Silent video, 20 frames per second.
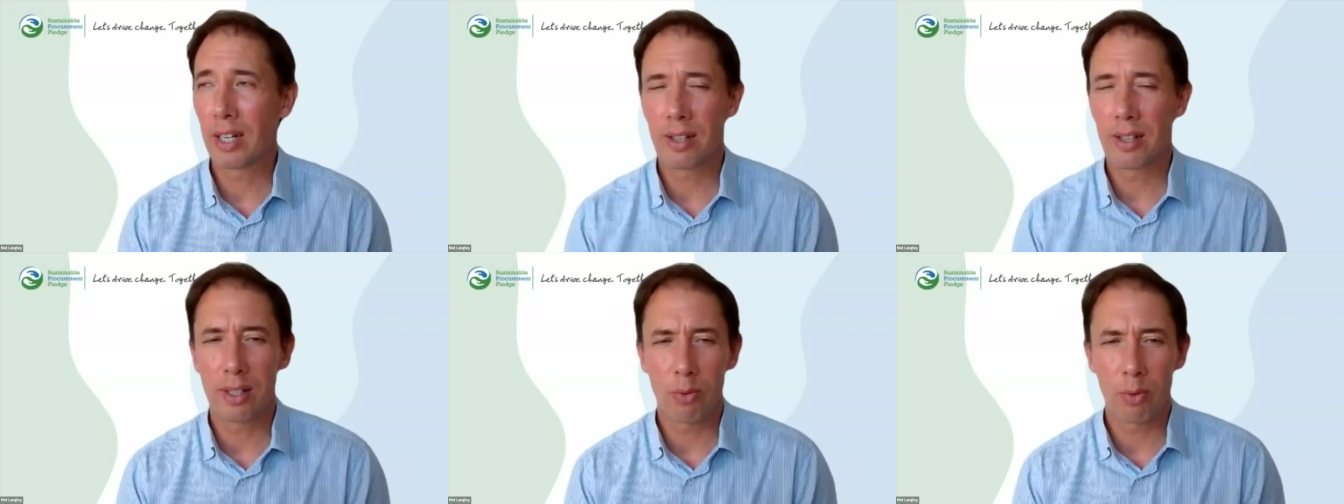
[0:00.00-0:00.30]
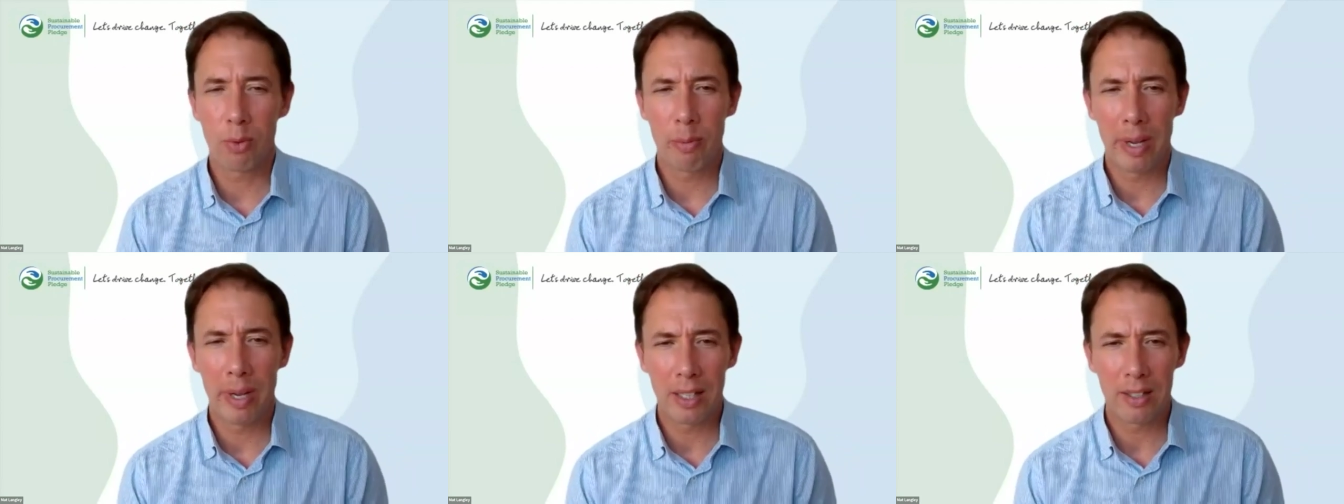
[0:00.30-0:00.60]
I think
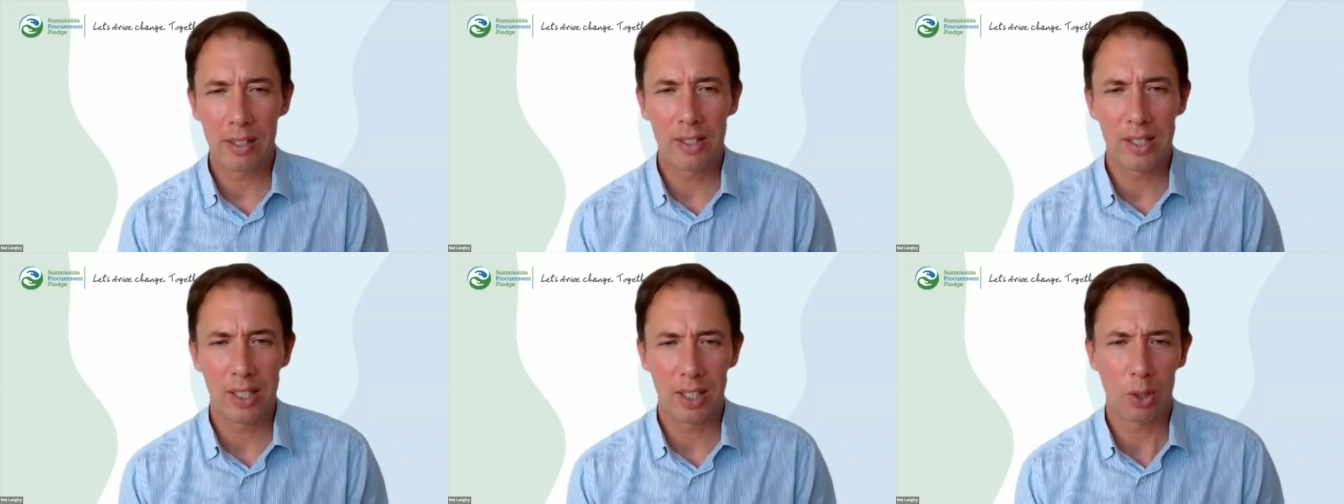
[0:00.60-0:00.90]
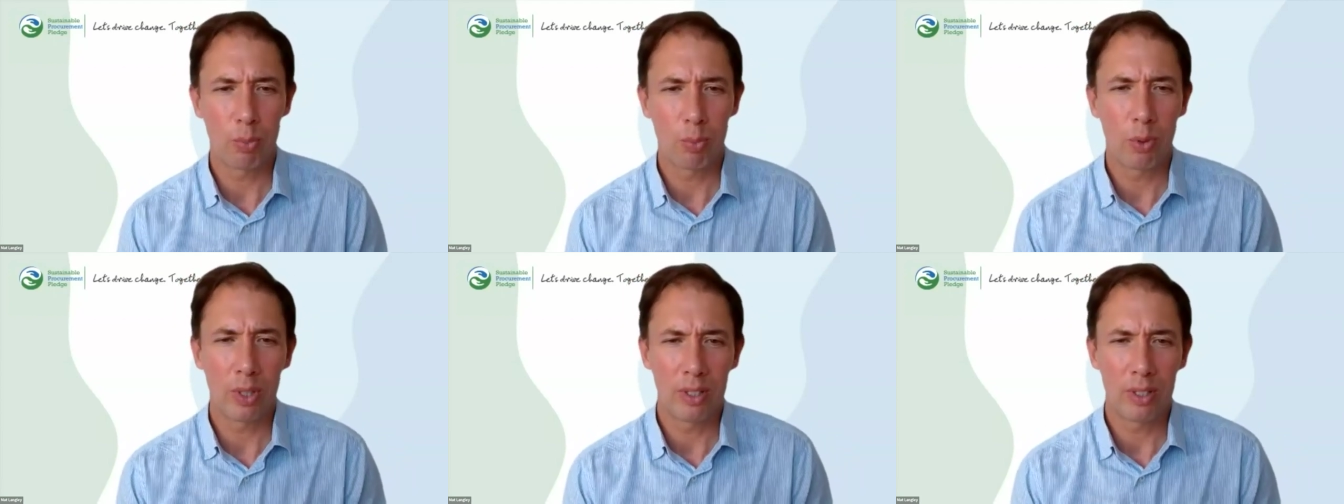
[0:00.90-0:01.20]
we're about
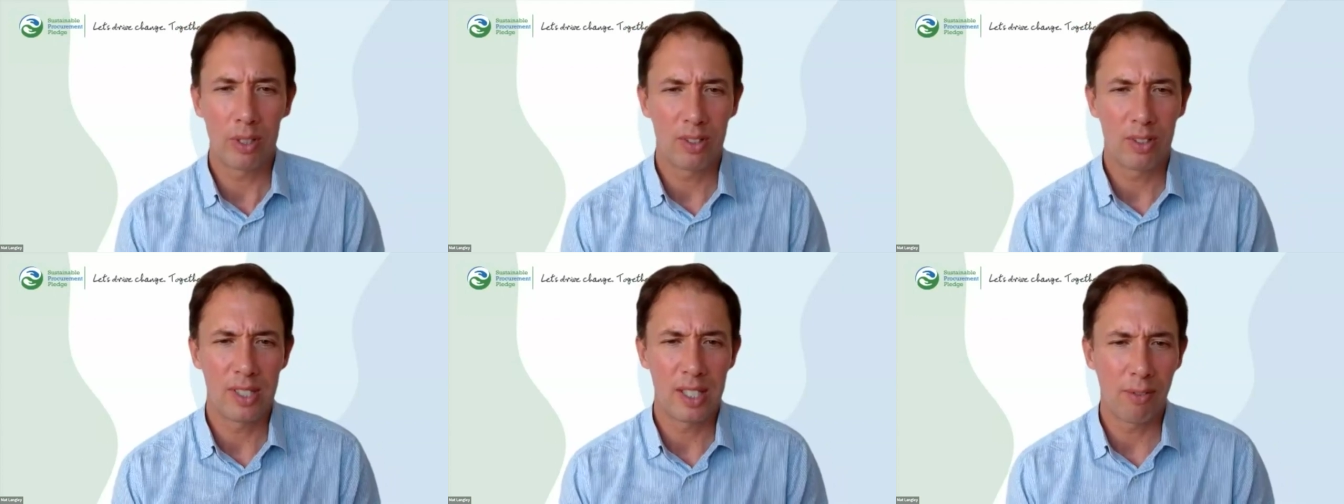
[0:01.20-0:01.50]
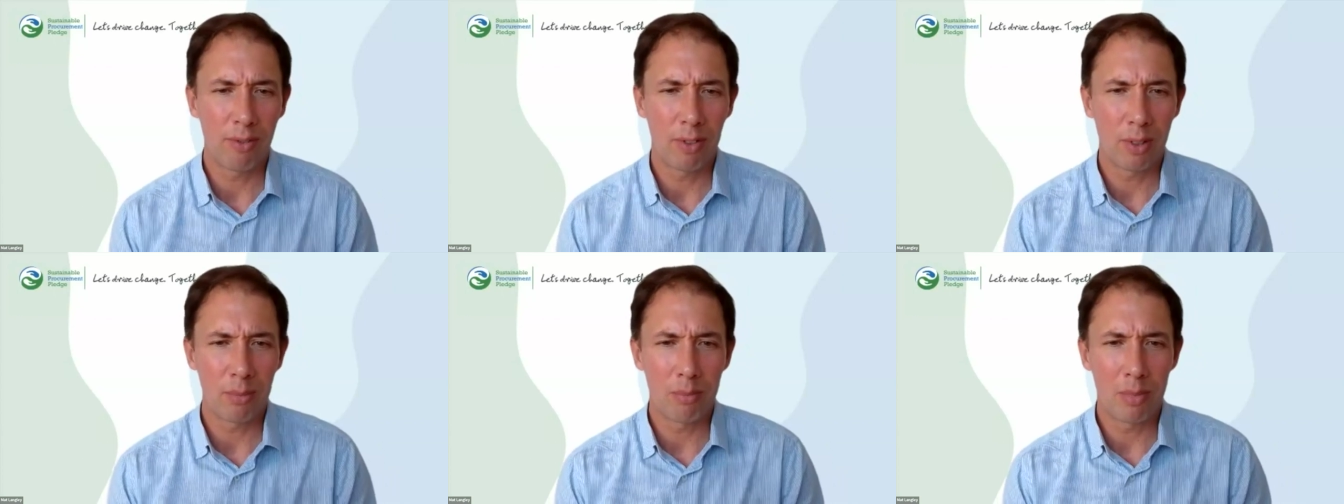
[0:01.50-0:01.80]

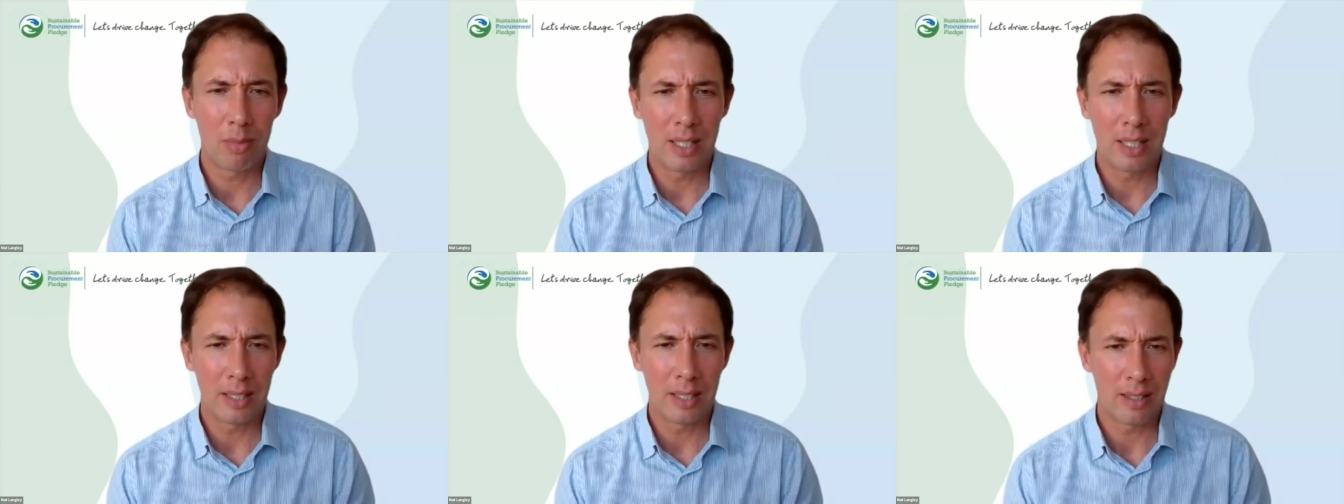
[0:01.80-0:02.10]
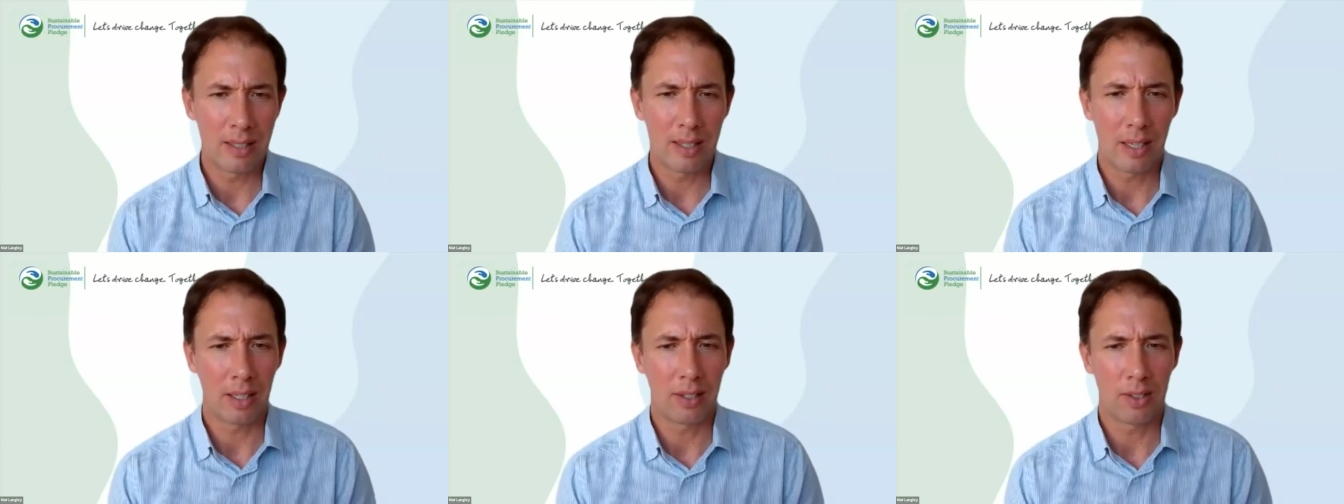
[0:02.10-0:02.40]
6.7
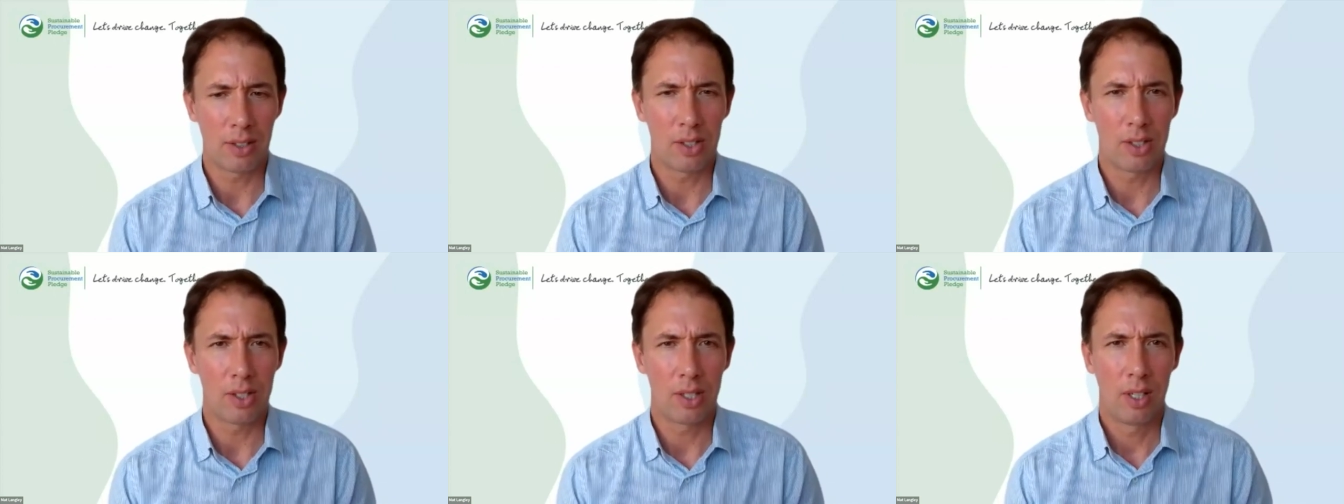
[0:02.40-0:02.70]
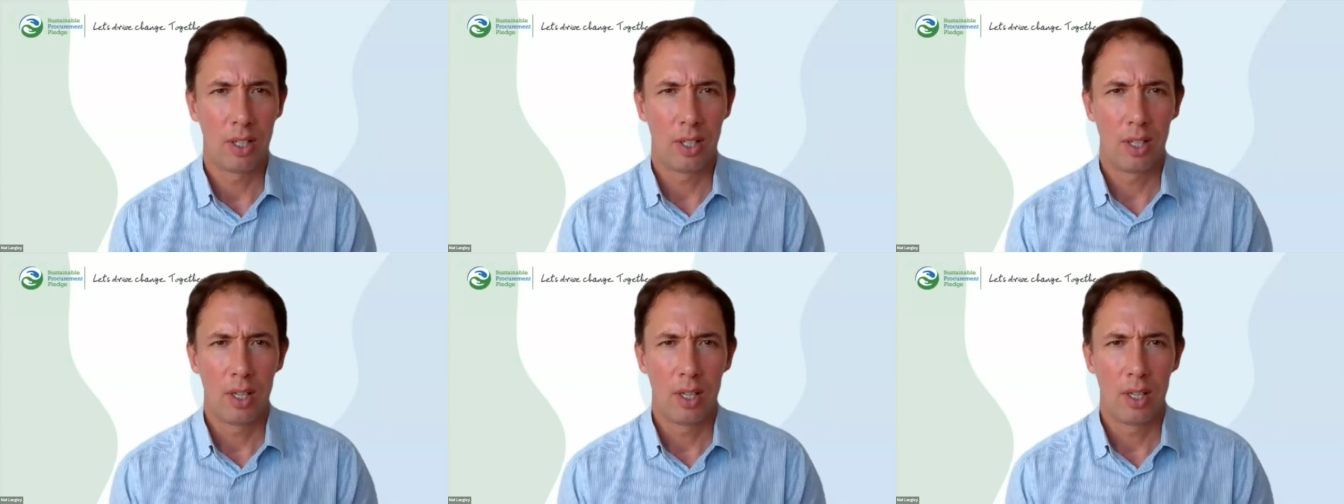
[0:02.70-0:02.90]
million tons.